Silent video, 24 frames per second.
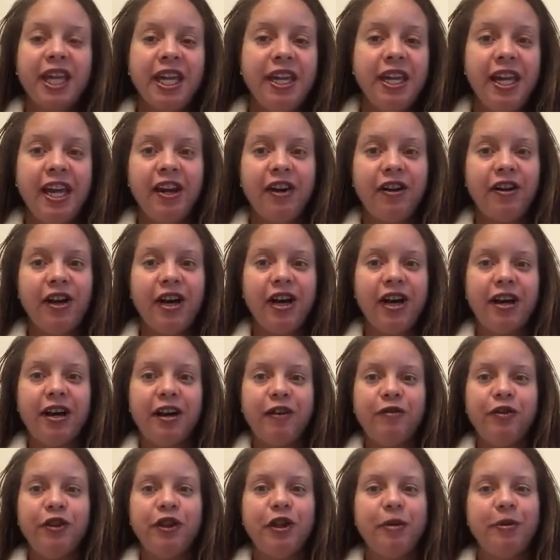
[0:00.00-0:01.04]
Now,
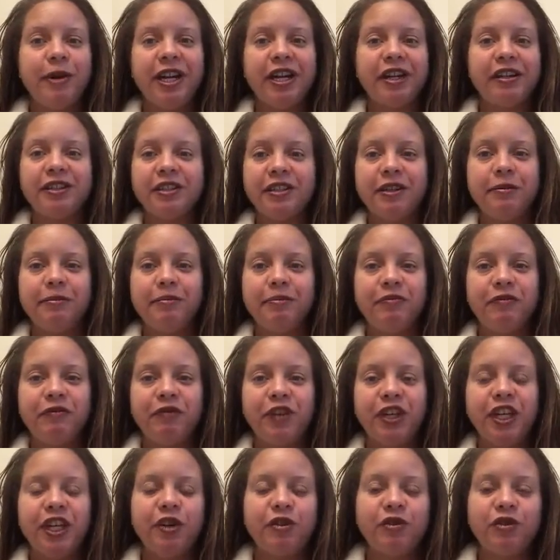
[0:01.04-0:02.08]
uh, if you go back some
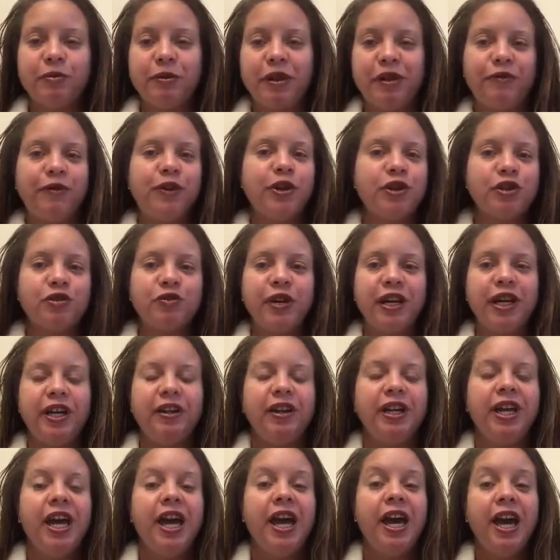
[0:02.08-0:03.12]
videos on my first
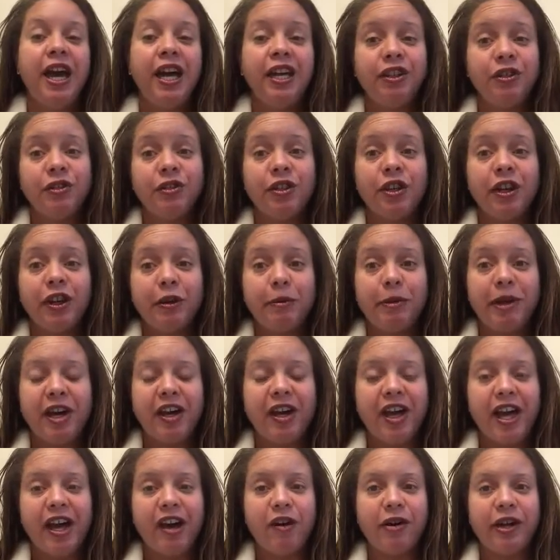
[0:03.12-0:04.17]
round, I do talk
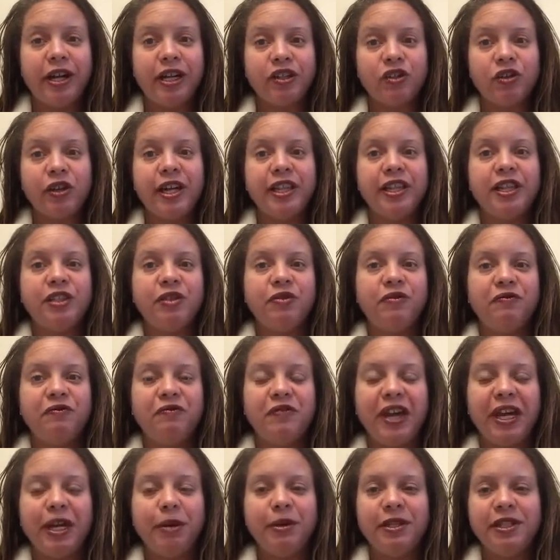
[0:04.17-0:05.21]
about how I tried these
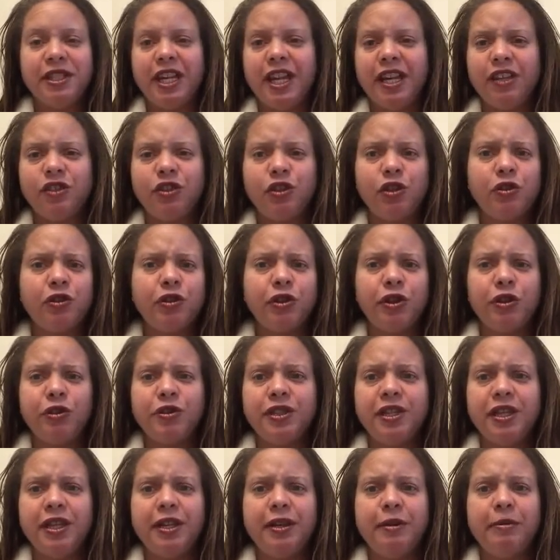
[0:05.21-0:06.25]
vitamins that had
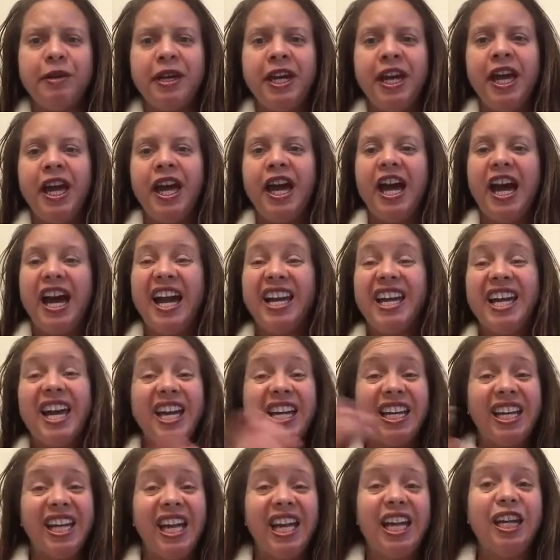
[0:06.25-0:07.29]
sucralose in them. I
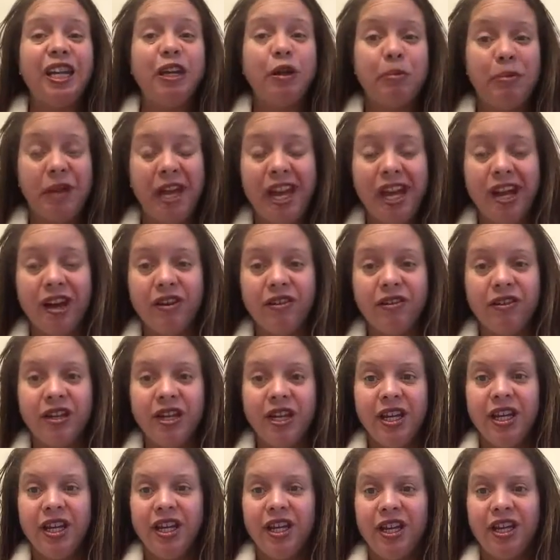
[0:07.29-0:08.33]
had gained a pound.
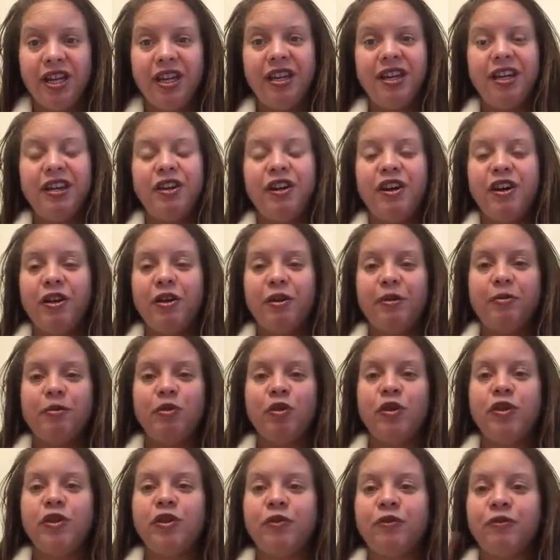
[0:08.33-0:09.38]
And
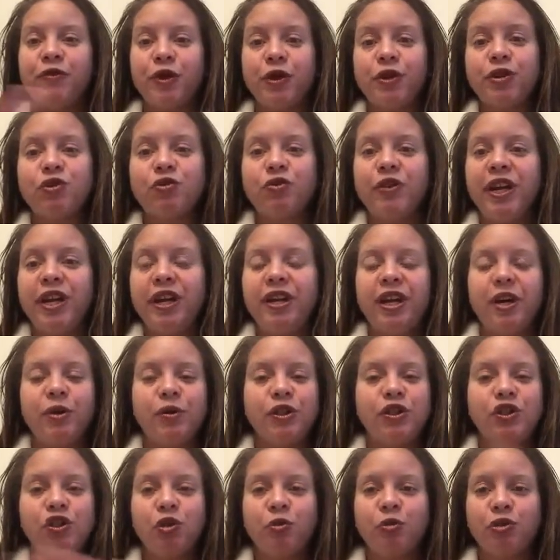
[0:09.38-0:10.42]
um, on the first round, I
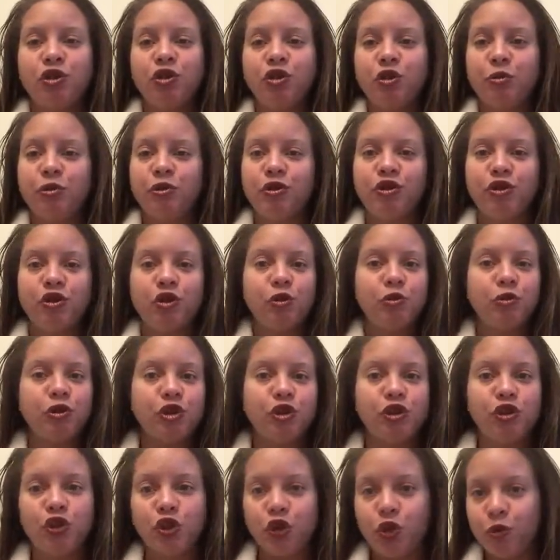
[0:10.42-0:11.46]
was super, super, super,
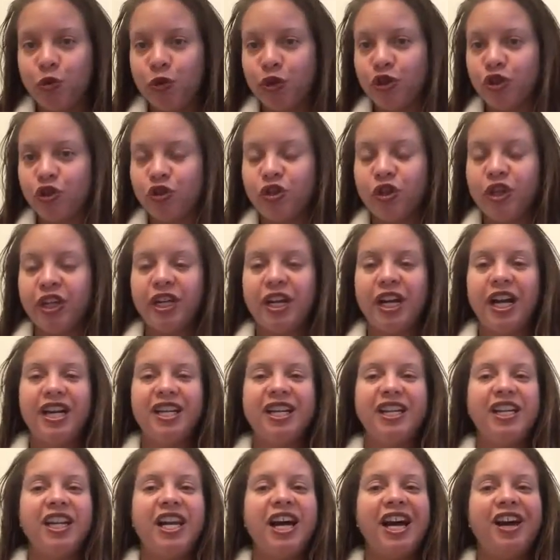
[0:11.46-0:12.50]
super strict. I
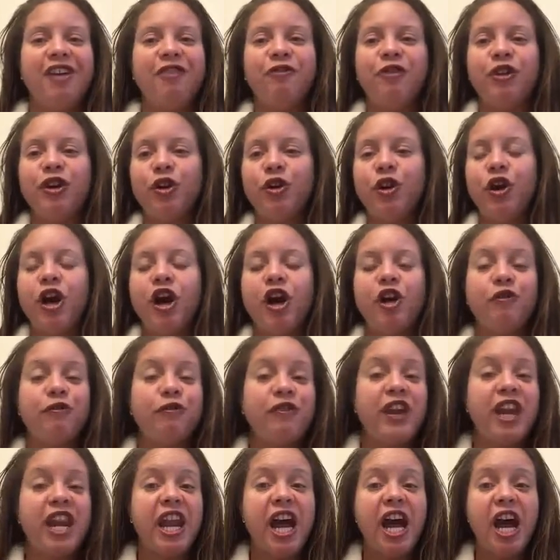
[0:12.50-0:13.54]
did not veer
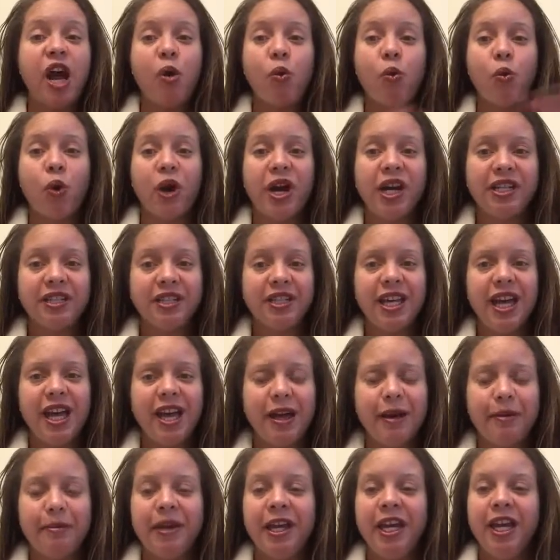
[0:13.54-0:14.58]
off not one
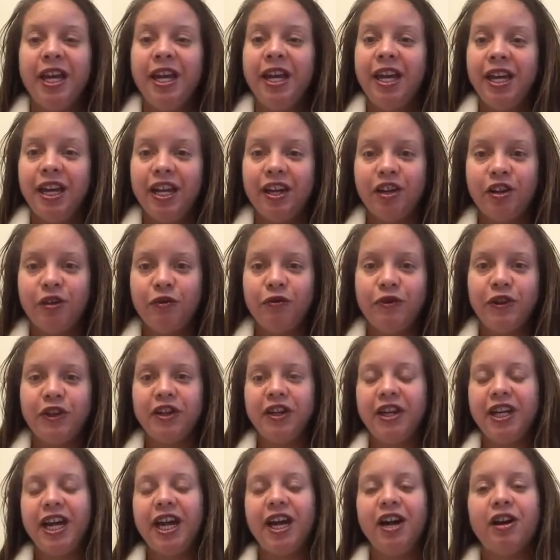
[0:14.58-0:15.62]
time. And I couldn't
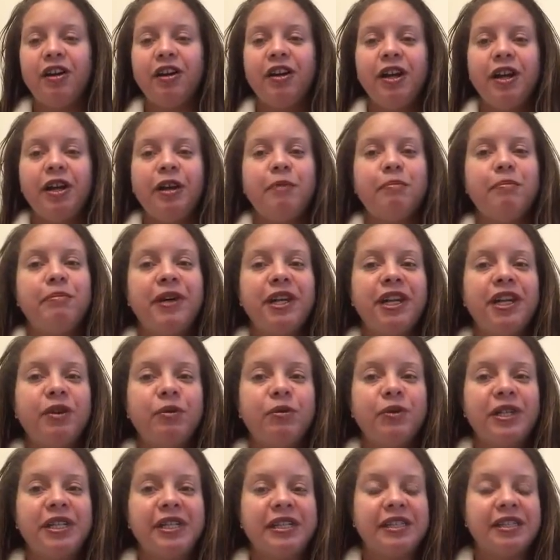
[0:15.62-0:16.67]
figure it out. But
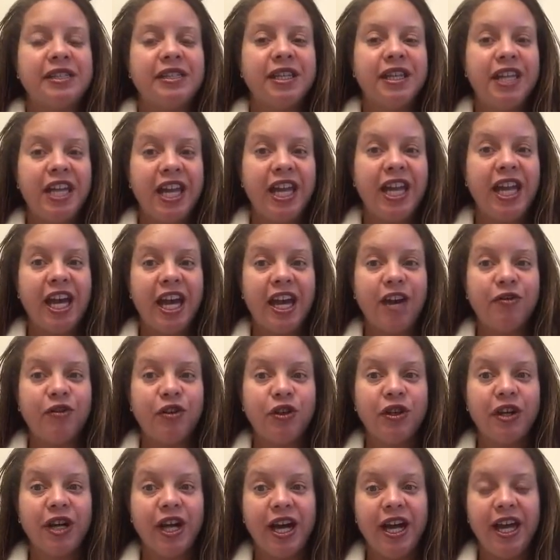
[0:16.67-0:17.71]
it was the day
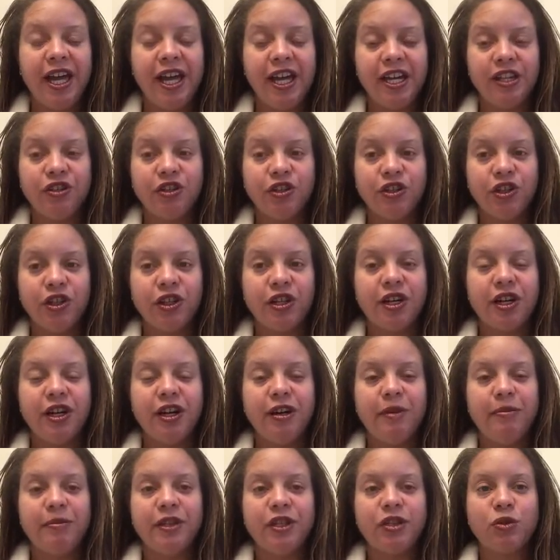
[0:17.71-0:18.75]
after I had took
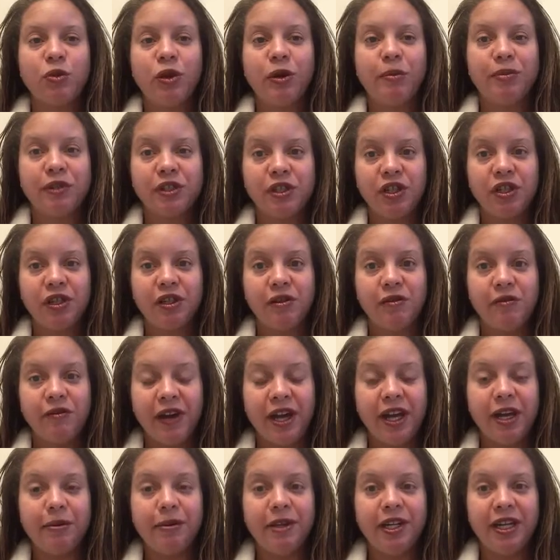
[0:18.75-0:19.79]
um, this one particular
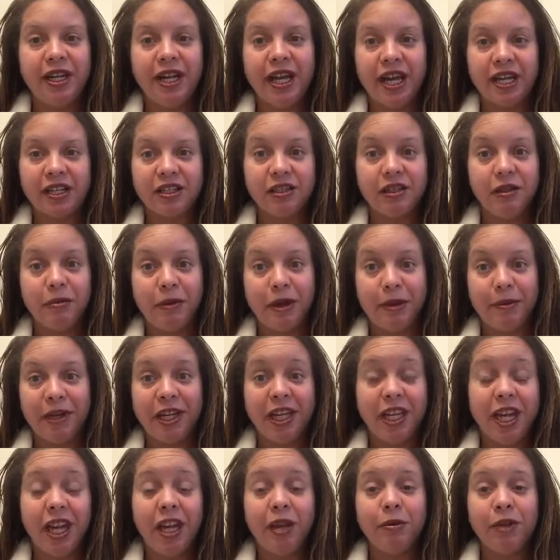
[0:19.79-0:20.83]
vitamin. It actually made me
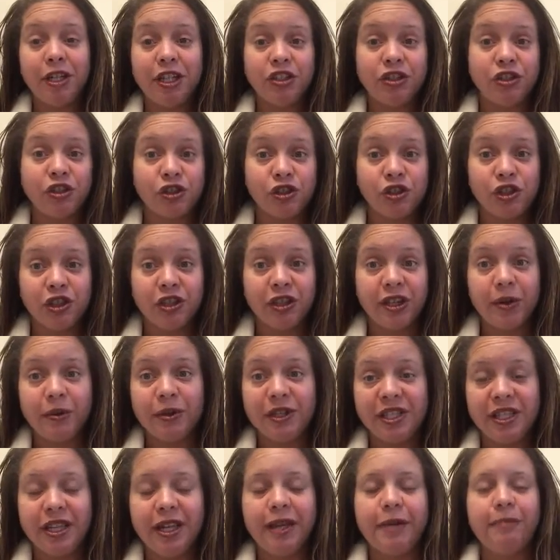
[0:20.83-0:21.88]
gain because of the sugar that
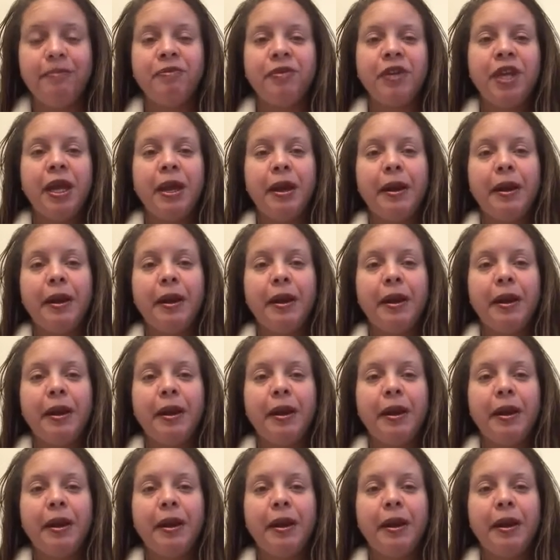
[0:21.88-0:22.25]
was in it.